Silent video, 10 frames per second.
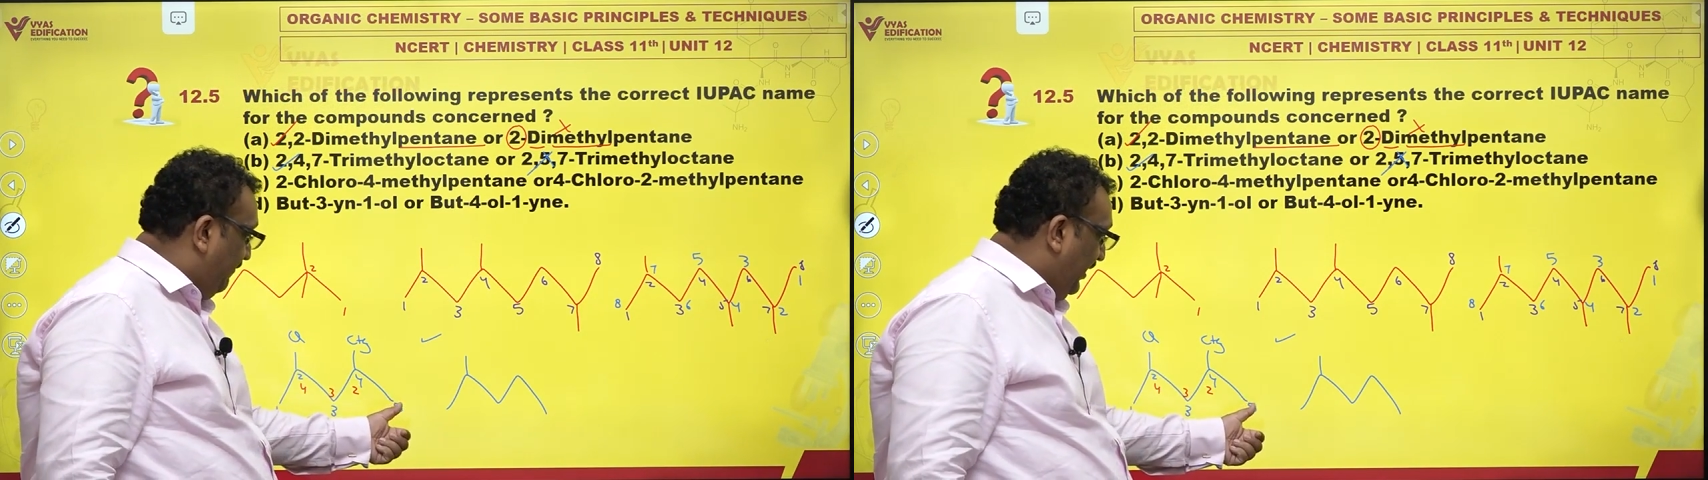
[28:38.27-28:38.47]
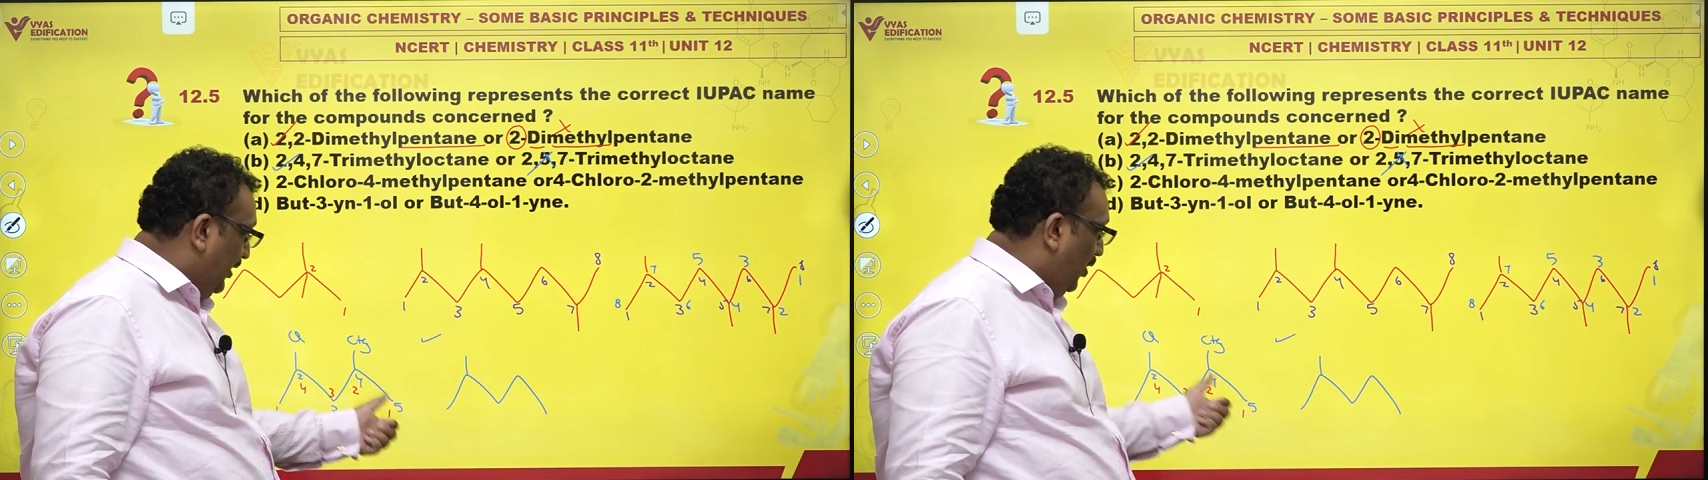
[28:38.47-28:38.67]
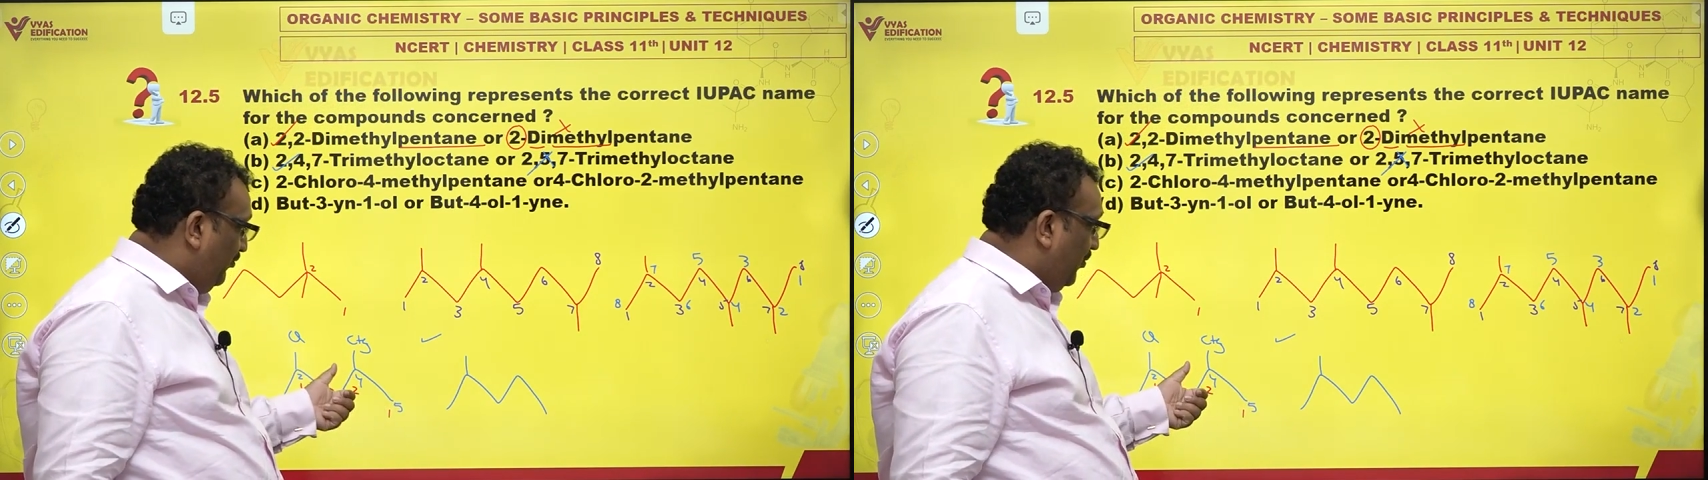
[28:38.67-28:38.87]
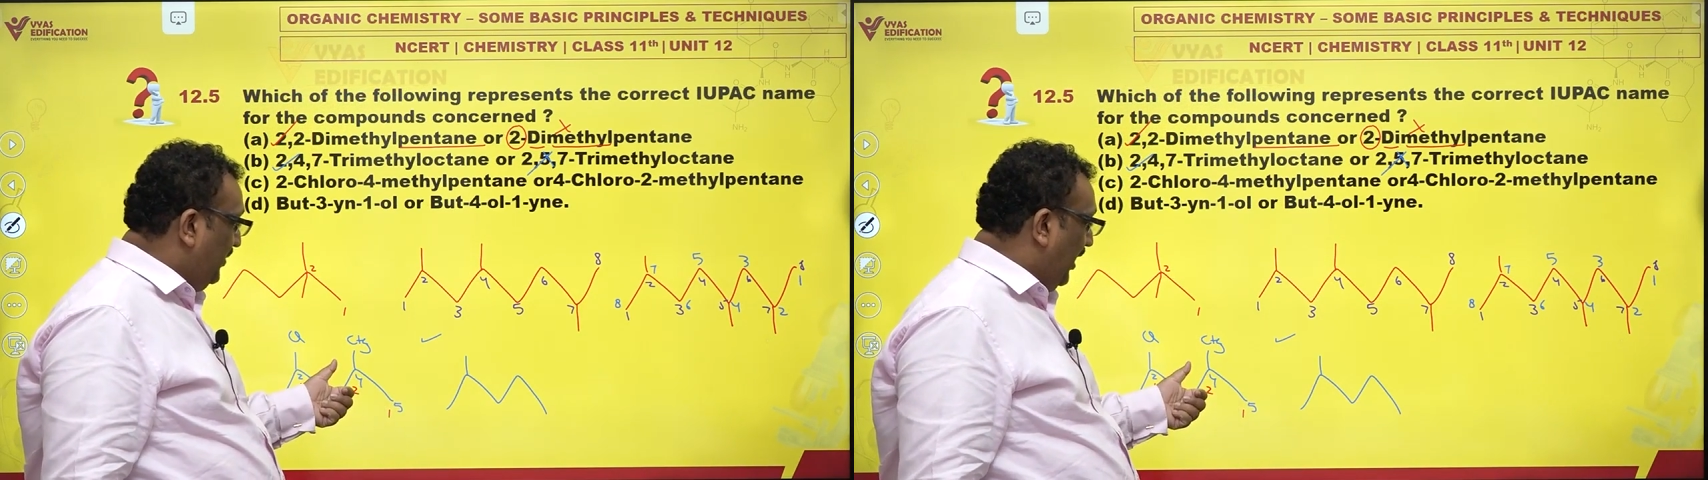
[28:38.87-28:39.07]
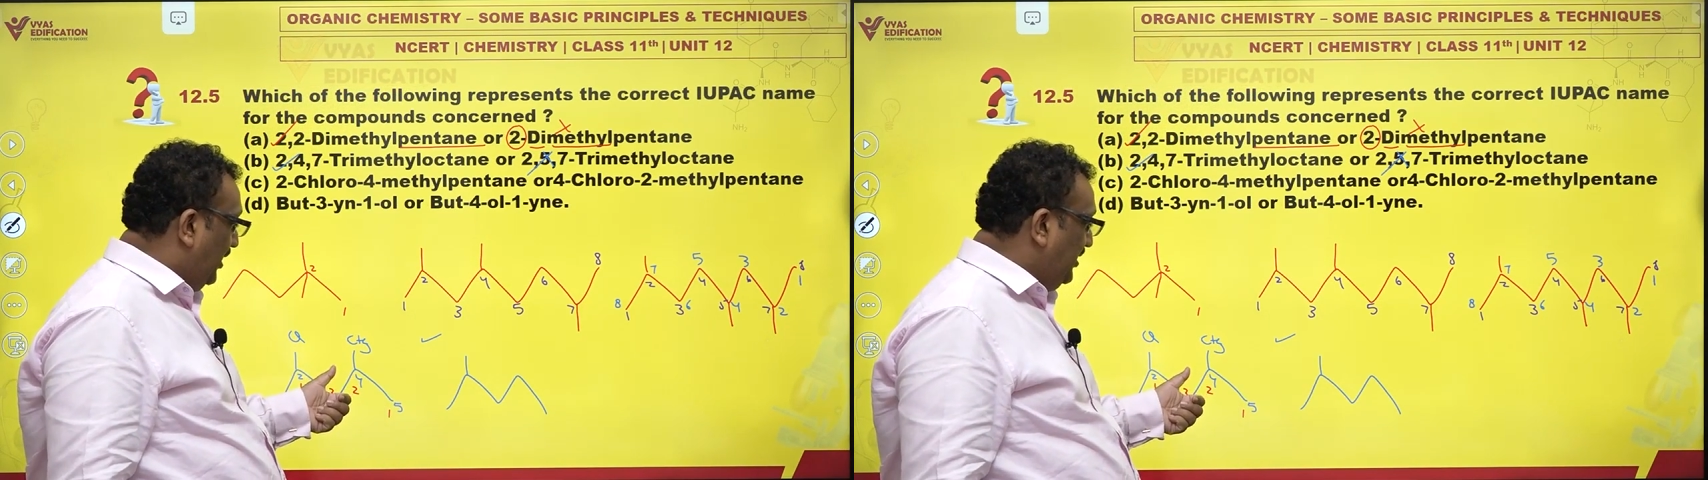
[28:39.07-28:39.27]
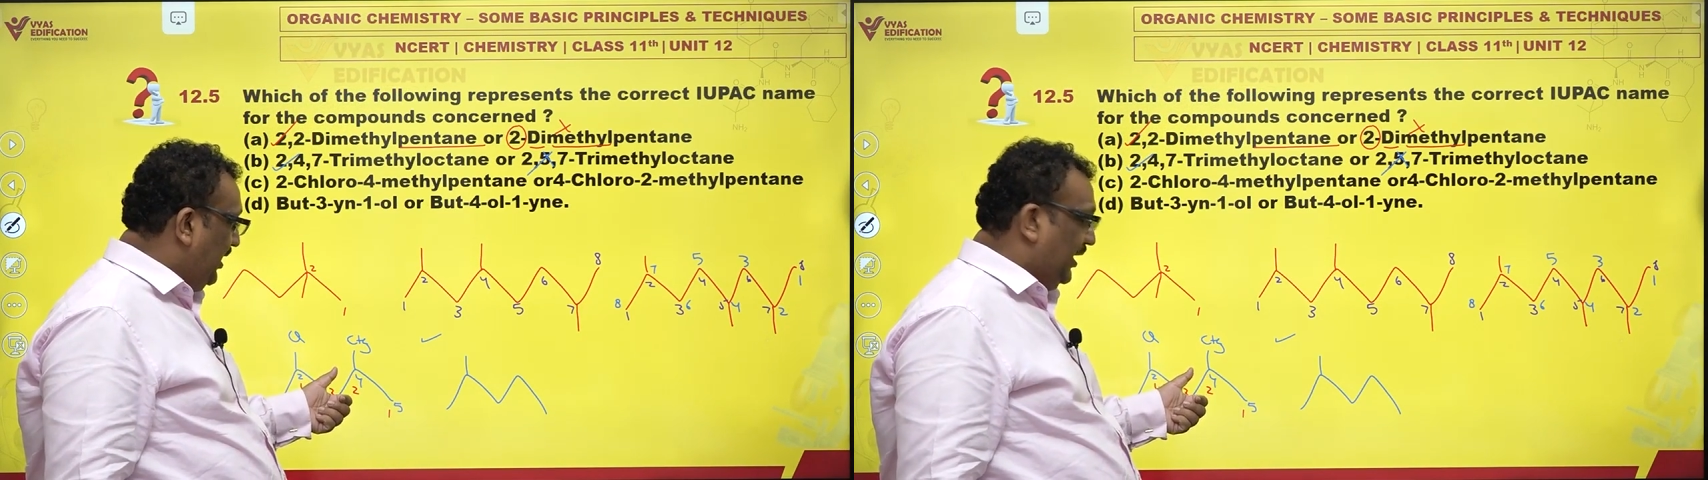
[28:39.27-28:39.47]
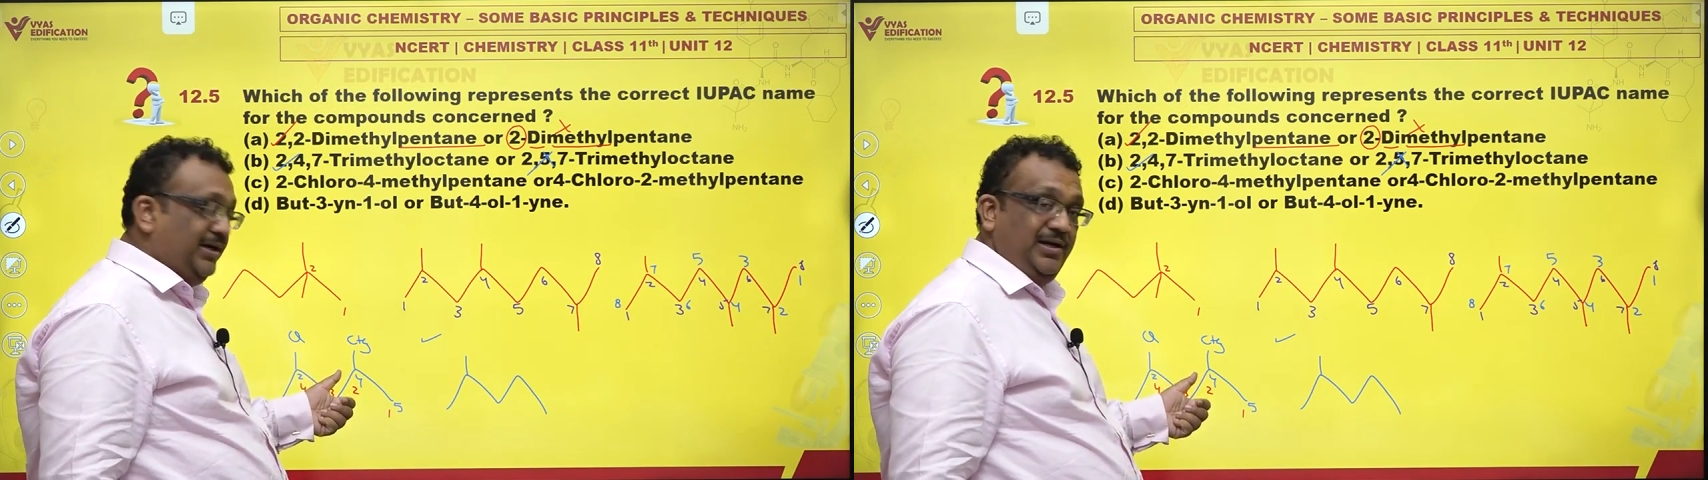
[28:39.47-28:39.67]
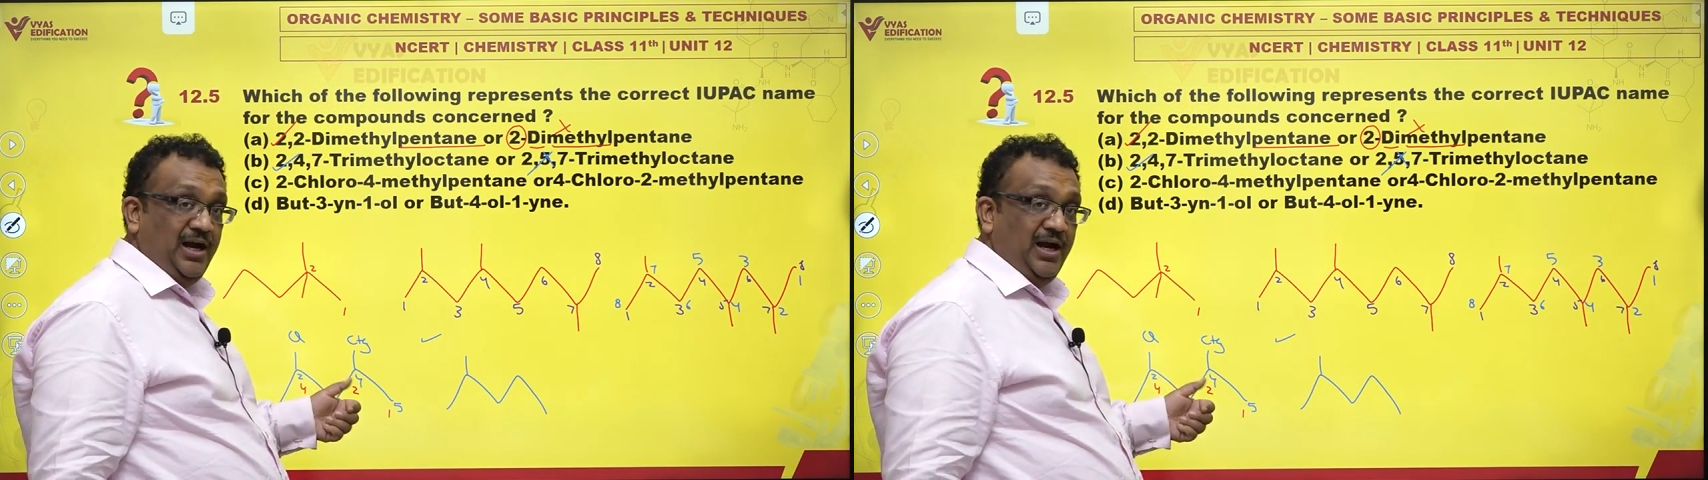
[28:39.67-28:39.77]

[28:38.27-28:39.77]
I count from the other end